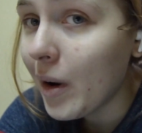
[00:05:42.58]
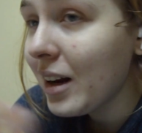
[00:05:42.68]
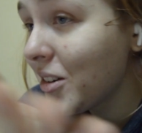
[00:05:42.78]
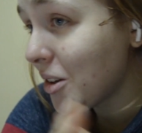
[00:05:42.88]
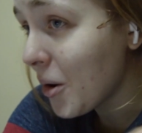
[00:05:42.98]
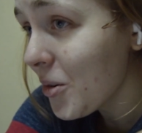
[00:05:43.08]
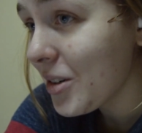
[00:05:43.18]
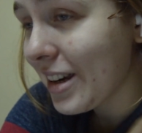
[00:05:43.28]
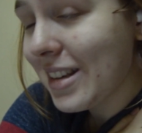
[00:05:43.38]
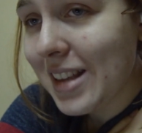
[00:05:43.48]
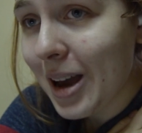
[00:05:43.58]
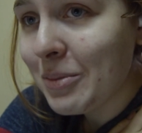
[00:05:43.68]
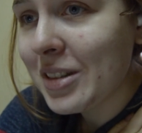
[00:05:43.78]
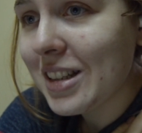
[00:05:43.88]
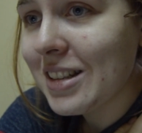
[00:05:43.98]
What I don't
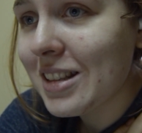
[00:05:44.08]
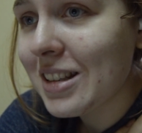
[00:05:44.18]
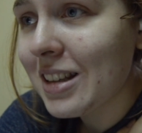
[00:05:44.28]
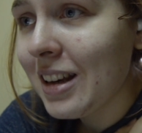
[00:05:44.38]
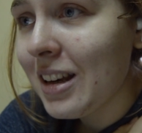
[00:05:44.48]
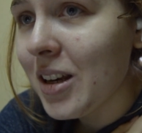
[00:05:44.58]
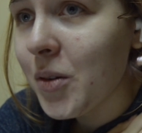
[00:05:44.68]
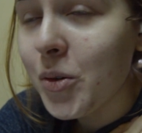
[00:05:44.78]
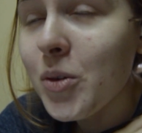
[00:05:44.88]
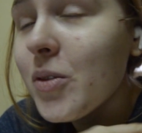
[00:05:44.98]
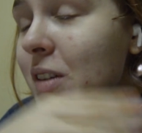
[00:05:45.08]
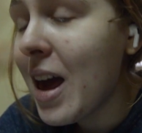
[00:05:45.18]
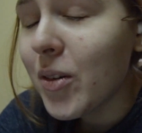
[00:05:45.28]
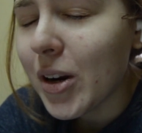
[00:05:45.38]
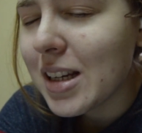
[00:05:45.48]
accept is if you've
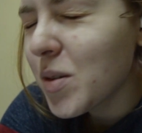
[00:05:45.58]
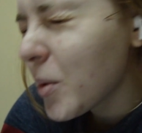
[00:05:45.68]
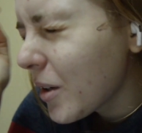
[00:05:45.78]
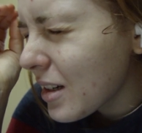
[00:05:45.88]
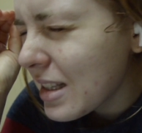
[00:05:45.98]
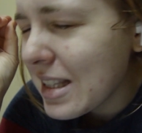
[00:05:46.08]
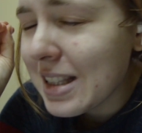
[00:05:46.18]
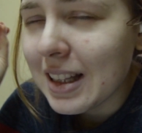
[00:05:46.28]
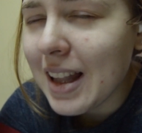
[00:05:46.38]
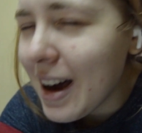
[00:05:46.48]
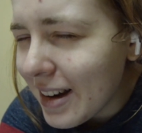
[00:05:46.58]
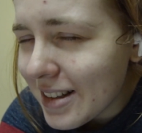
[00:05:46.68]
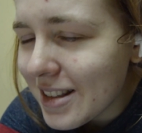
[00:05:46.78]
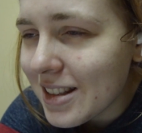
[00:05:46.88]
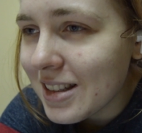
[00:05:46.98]
never experienced
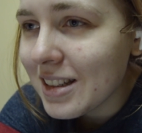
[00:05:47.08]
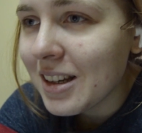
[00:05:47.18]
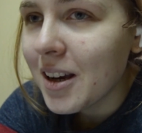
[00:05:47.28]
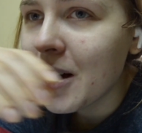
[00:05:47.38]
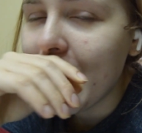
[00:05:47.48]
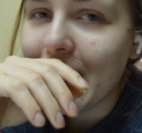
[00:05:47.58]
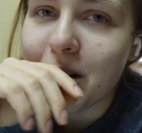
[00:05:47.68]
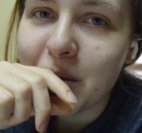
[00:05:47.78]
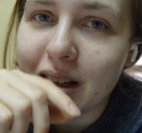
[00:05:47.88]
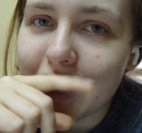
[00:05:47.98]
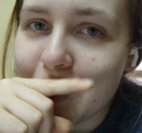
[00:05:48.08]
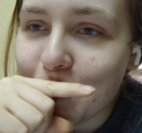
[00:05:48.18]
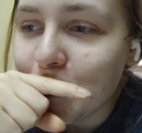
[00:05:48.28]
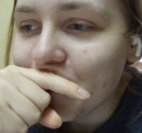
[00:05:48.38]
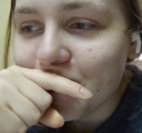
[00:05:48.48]
lust. And I'm like,
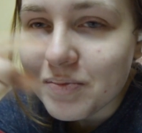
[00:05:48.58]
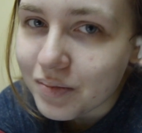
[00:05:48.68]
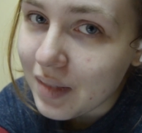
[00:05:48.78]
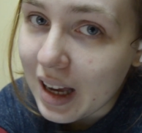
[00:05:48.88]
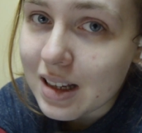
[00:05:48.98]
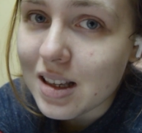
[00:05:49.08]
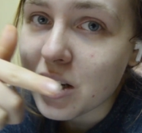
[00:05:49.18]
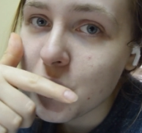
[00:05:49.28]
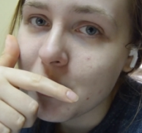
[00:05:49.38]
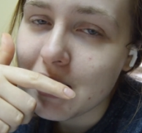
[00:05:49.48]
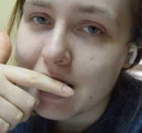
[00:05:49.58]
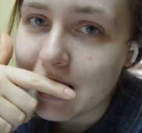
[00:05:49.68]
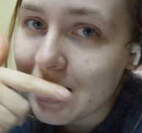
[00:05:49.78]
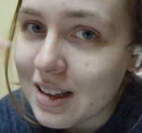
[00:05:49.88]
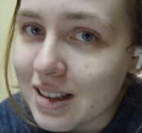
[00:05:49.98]
asexuals
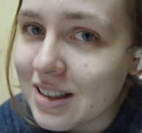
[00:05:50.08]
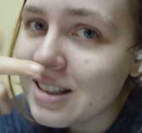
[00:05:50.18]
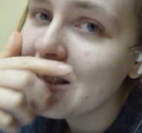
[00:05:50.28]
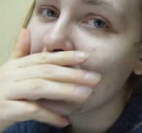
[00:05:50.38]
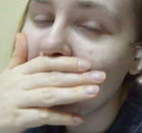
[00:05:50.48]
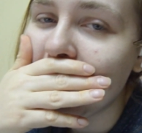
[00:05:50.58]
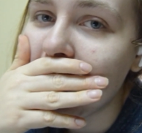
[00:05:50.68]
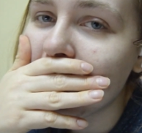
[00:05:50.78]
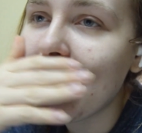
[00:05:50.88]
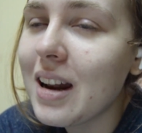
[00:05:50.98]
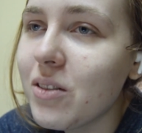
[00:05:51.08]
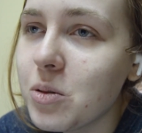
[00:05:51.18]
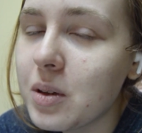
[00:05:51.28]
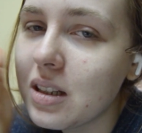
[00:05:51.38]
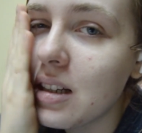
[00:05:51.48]
exist, you know, not
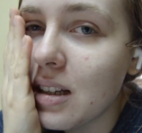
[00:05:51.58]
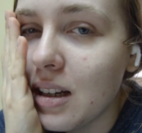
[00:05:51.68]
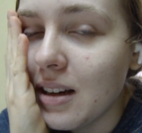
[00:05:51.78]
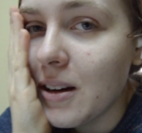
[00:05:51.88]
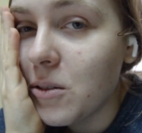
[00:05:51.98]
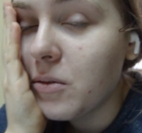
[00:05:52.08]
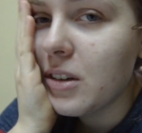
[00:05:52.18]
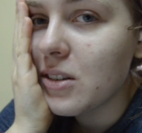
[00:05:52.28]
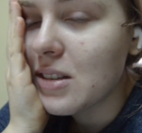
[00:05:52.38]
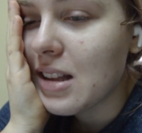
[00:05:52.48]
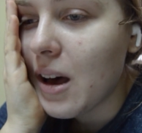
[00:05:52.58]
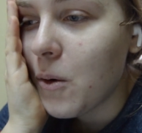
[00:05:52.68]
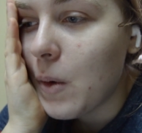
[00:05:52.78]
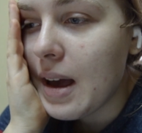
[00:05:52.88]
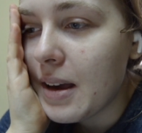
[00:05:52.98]
everybody feels
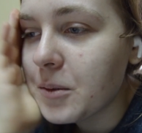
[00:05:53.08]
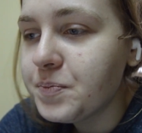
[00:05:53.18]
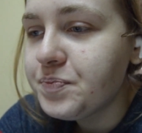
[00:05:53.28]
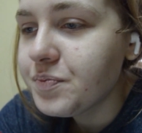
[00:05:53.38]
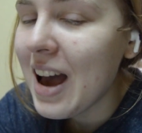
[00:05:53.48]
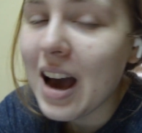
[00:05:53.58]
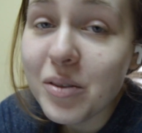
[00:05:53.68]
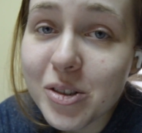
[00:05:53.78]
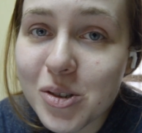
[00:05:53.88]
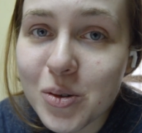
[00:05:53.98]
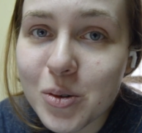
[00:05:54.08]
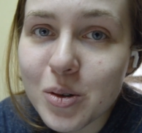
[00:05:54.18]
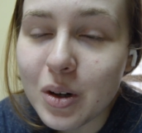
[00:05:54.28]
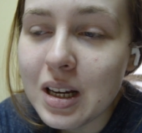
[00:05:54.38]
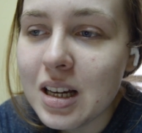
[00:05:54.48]
that way. After
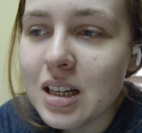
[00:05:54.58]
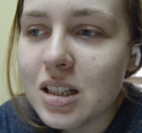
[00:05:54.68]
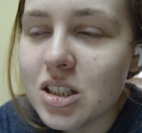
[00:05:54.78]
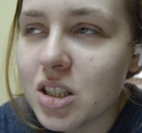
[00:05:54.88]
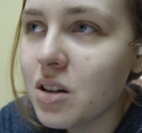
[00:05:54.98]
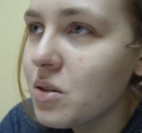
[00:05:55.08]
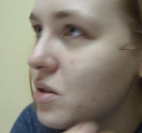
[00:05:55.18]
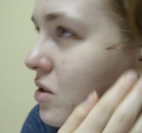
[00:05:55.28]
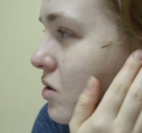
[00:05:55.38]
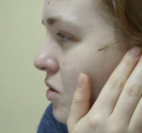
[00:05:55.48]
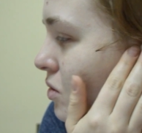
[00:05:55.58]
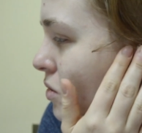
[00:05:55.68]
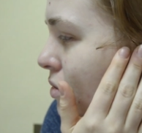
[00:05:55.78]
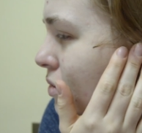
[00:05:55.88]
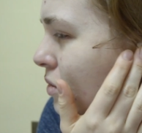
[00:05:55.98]
school, she goes
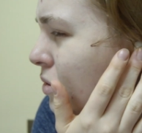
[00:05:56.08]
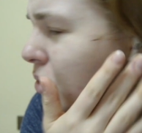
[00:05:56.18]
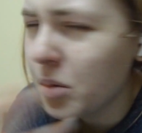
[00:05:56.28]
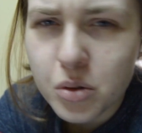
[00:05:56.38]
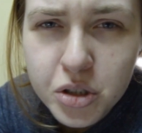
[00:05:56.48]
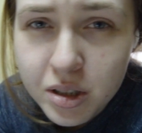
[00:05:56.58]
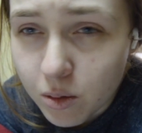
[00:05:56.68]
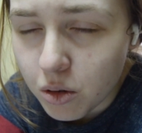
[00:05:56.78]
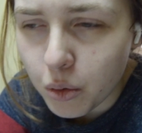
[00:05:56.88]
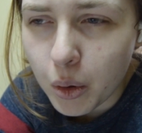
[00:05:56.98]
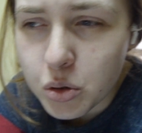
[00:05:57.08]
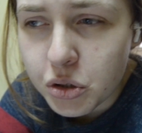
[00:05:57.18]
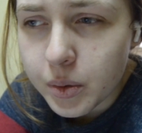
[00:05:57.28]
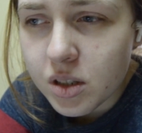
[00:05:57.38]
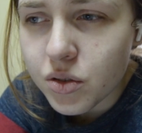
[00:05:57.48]
to the
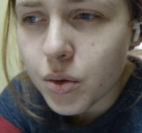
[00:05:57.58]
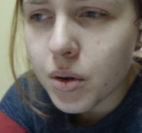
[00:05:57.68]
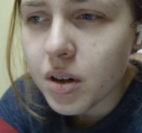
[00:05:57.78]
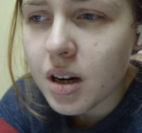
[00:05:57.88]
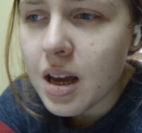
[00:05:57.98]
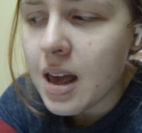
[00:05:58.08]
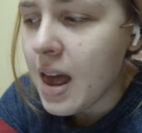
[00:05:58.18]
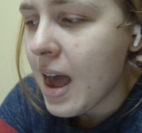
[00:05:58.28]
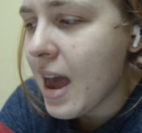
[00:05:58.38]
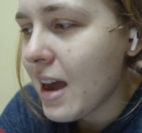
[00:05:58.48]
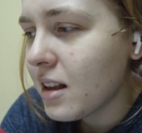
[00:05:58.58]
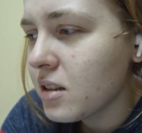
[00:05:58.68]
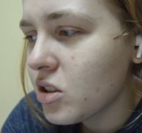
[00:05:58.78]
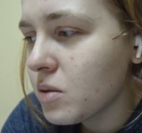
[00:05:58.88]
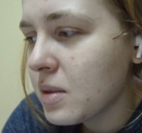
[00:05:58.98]
grocery store
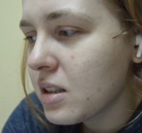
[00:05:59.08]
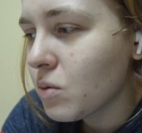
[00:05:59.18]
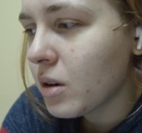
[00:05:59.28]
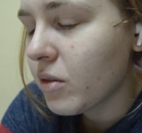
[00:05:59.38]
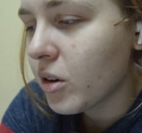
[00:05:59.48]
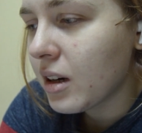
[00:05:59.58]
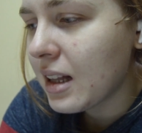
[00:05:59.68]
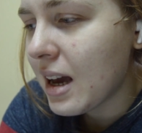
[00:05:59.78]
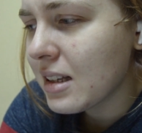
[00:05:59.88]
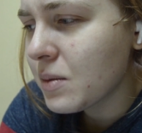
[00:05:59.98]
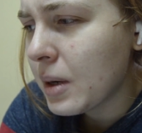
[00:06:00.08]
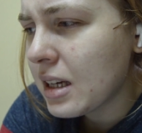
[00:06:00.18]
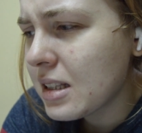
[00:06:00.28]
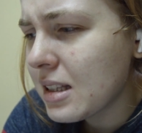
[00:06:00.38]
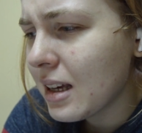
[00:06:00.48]
and she meets one of her
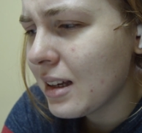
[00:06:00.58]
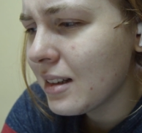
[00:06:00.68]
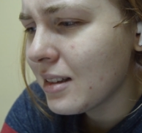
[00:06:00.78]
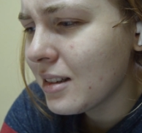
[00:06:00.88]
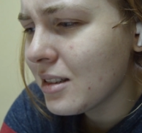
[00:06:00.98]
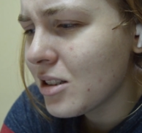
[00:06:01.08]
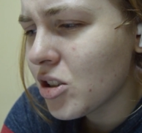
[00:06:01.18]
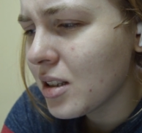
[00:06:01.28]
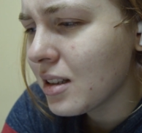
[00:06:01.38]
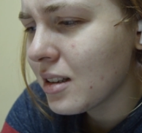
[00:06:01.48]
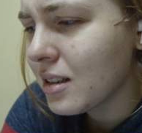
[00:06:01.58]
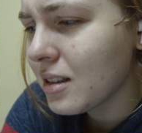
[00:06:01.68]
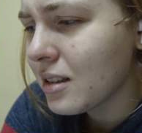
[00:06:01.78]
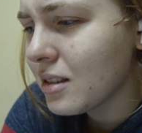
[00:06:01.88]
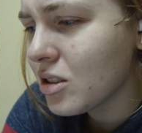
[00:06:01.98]
classmates, and
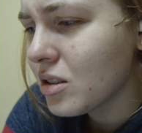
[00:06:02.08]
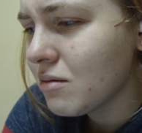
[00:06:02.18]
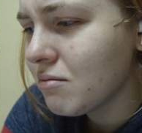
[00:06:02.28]
she's